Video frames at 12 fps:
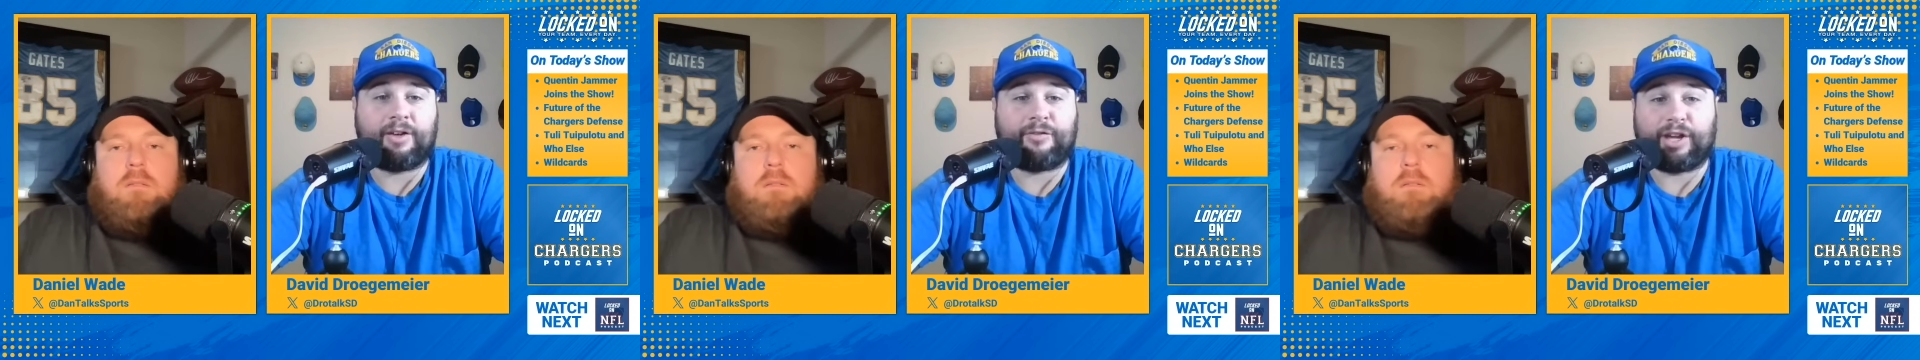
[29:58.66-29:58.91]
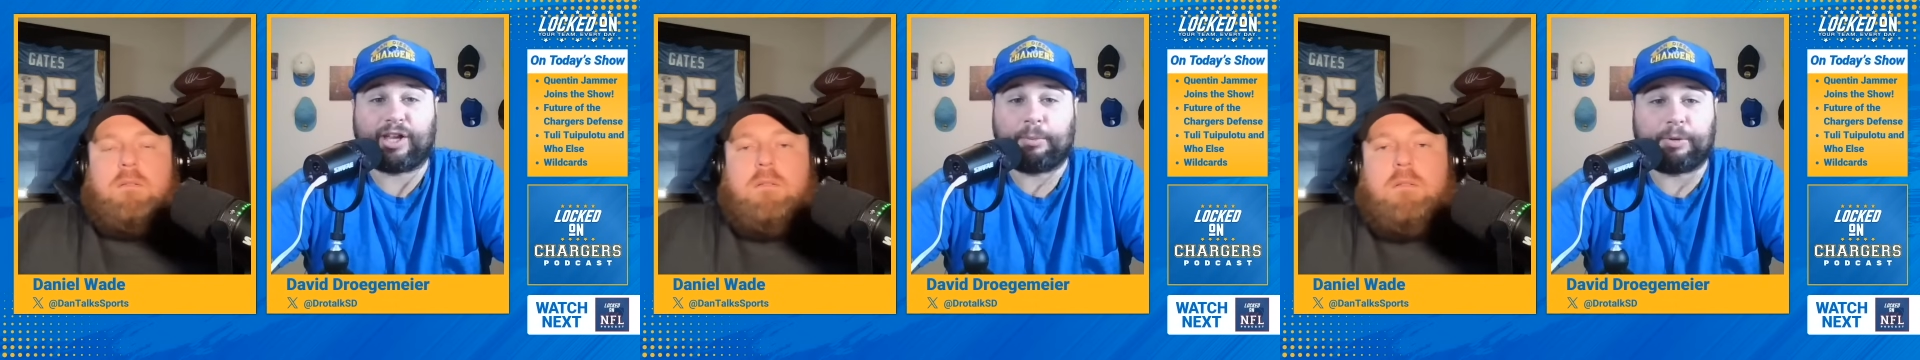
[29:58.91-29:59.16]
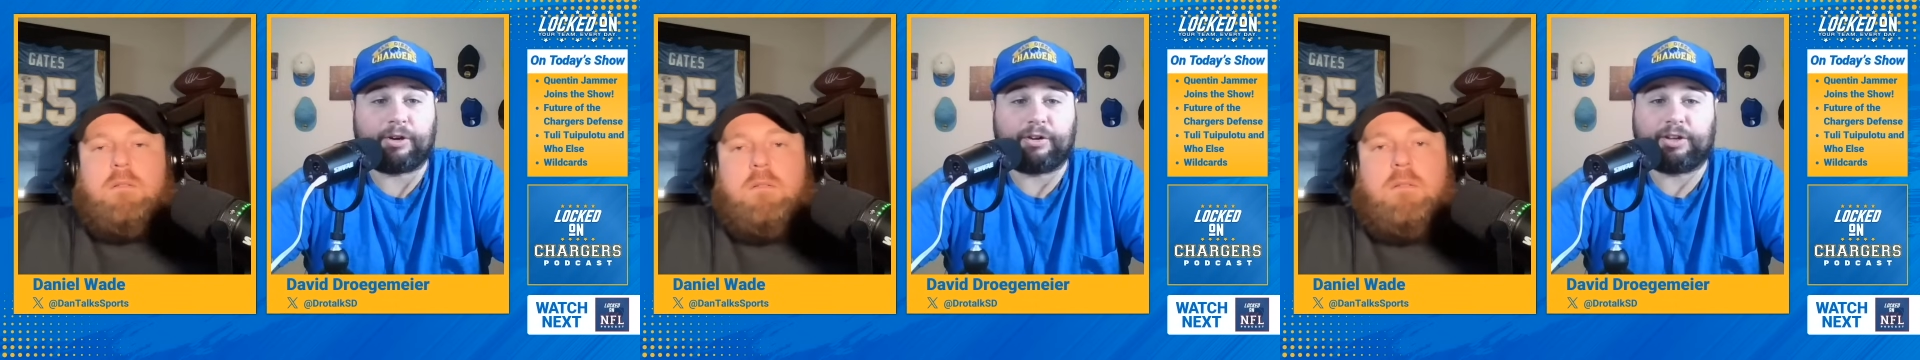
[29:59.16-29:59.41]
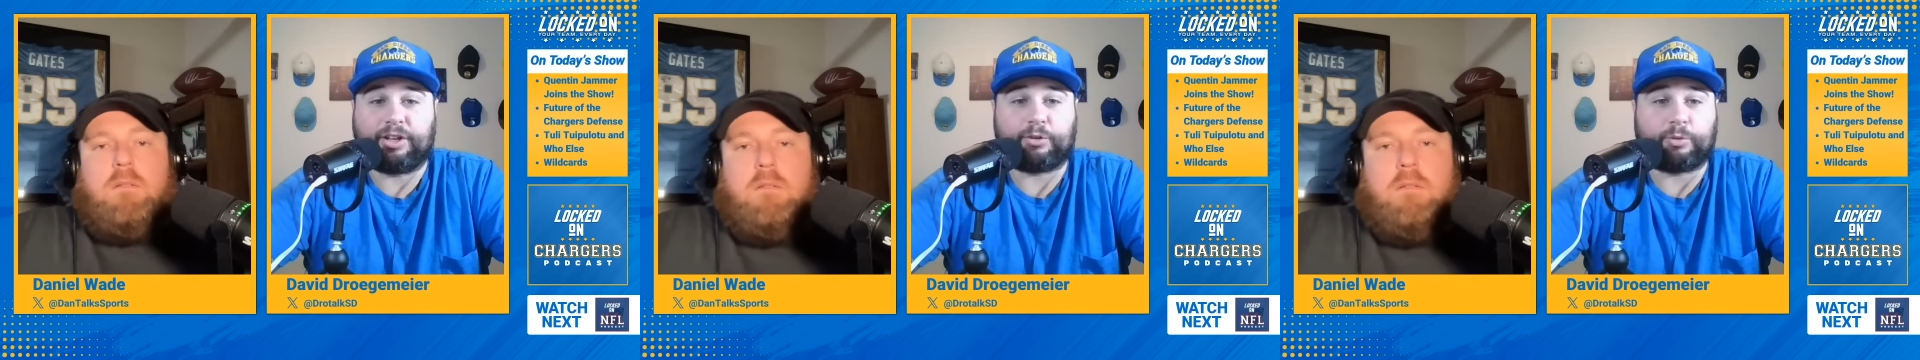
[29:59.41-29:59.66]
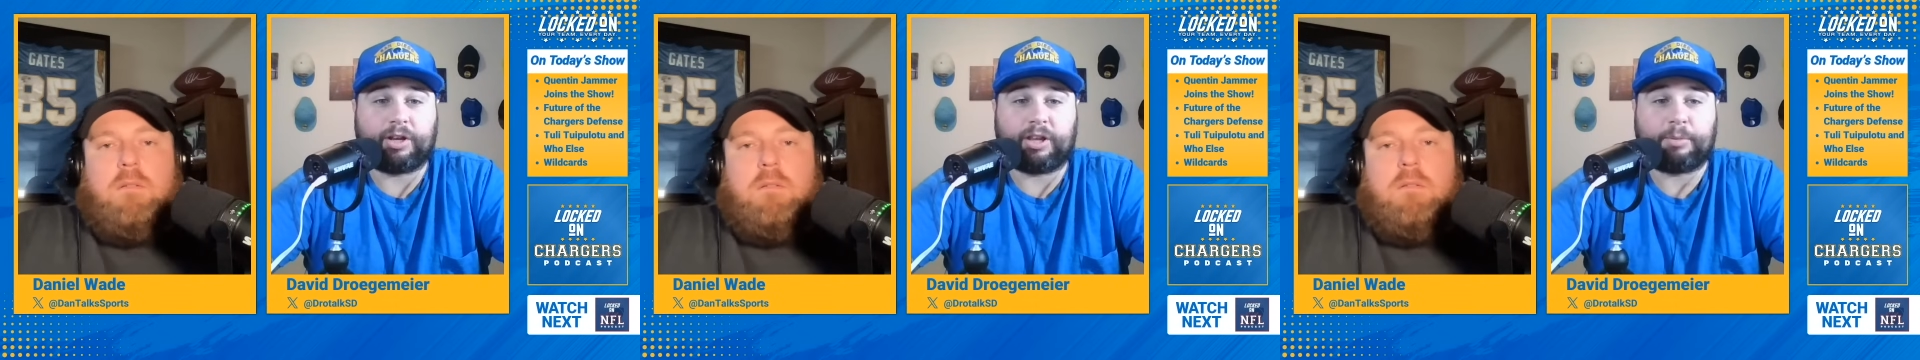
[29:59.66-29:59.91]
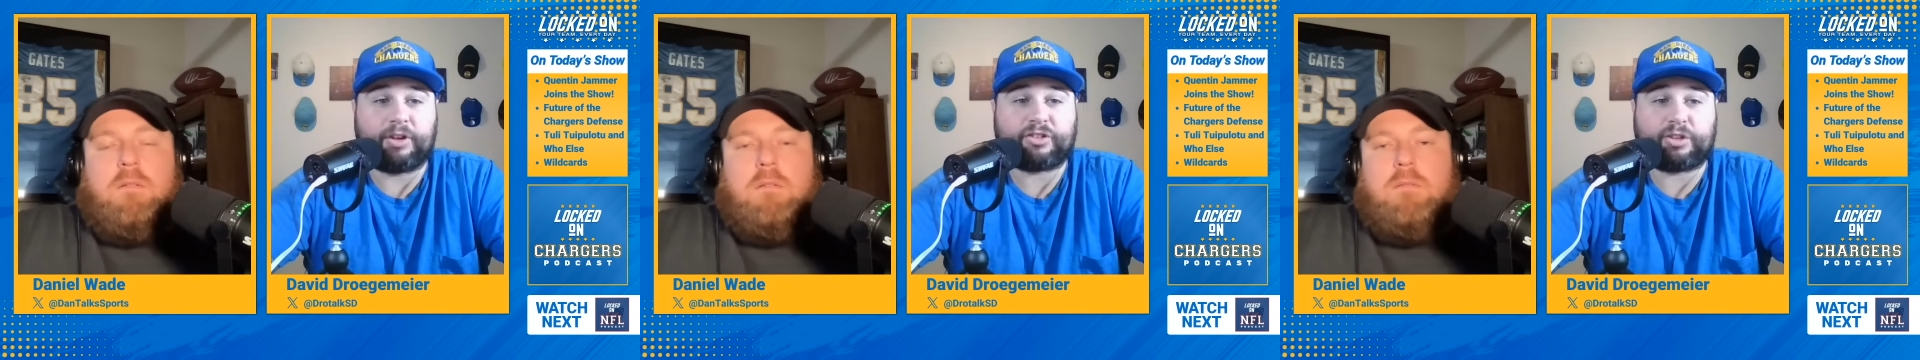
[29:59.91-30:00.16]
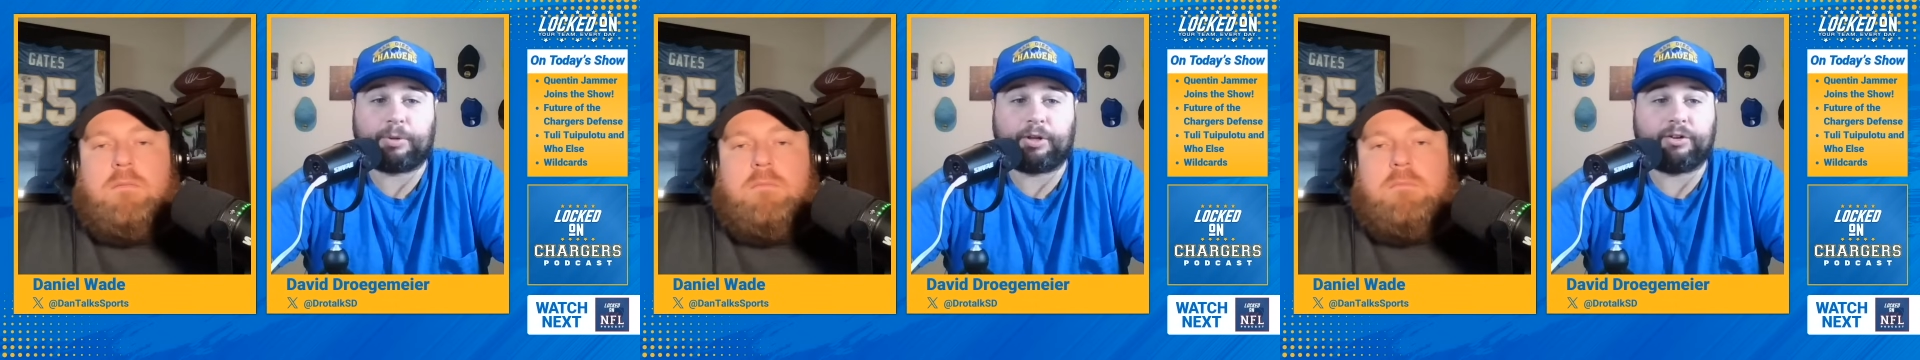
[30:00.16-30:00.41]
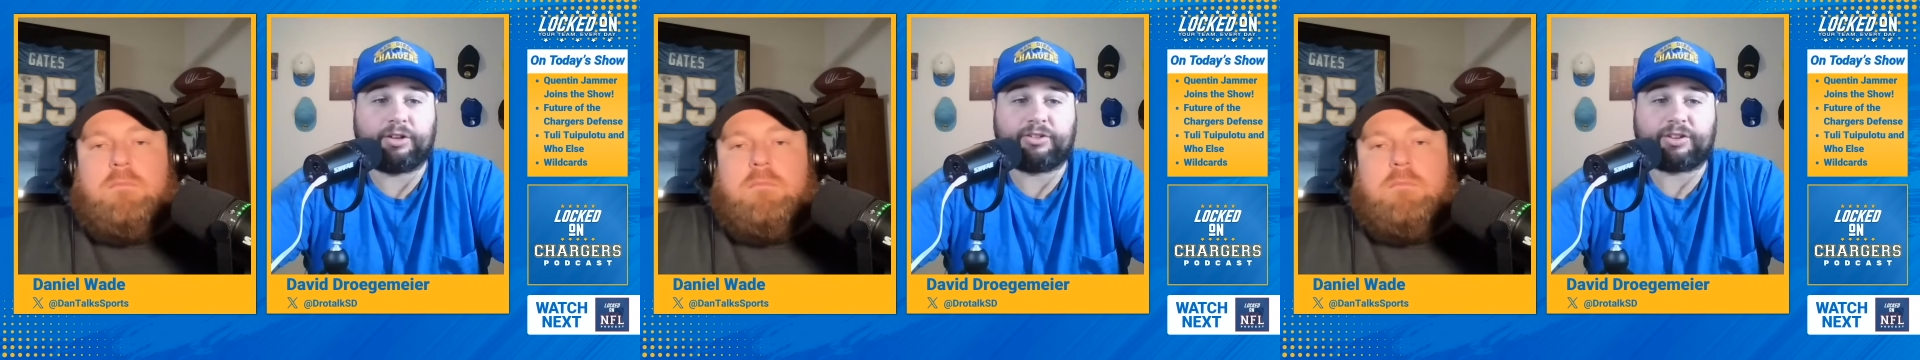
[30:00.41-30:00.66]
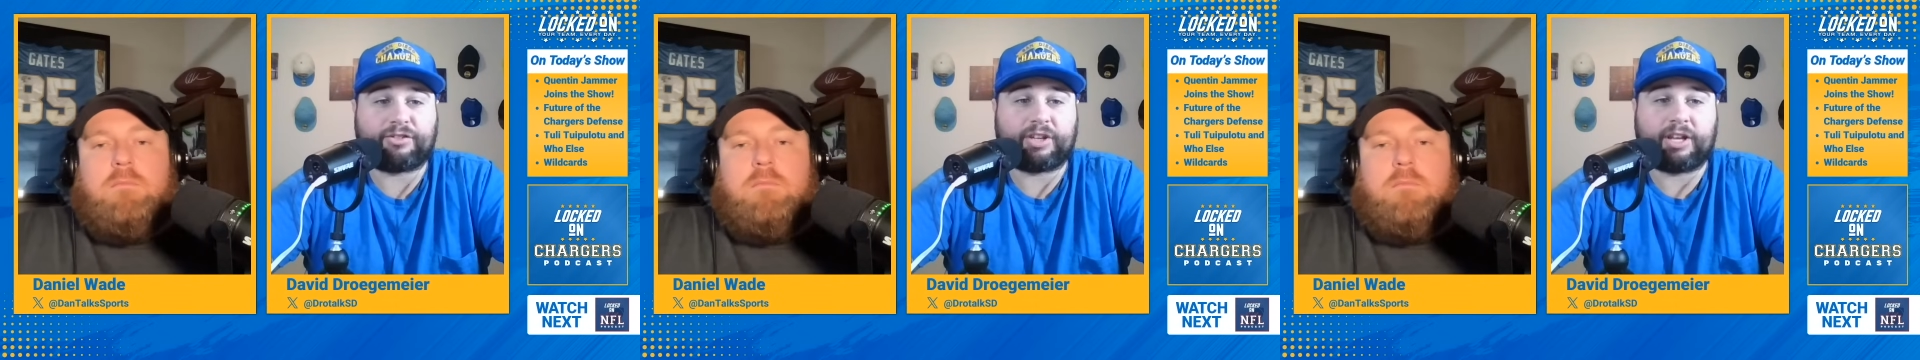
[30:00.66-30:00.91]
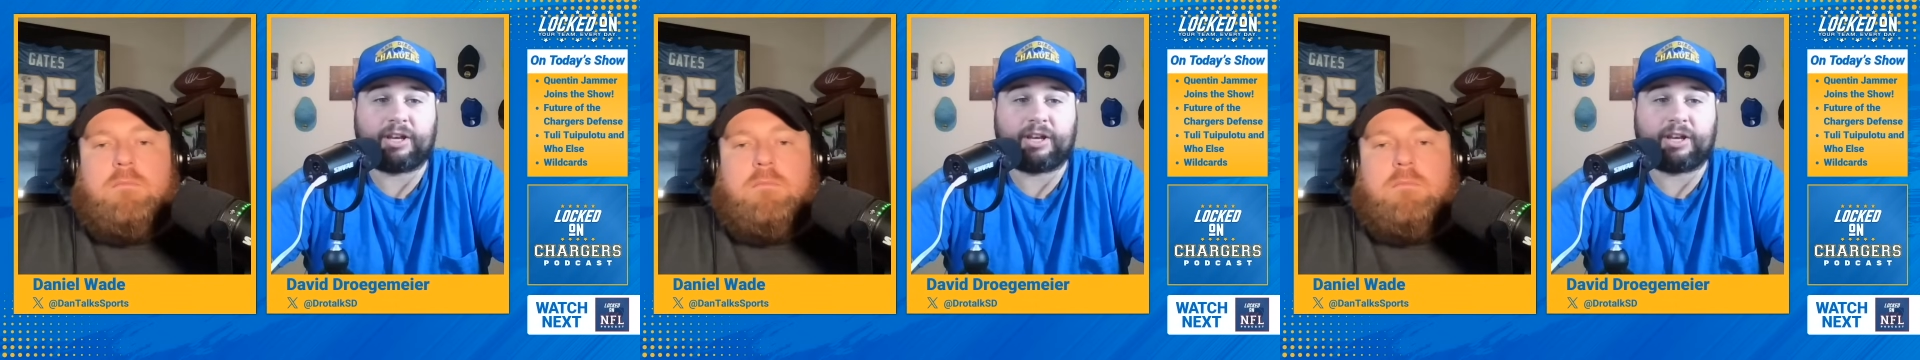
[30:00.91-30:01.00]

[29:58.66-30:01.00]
Speaker 1: availability is one of the best abilities. I've said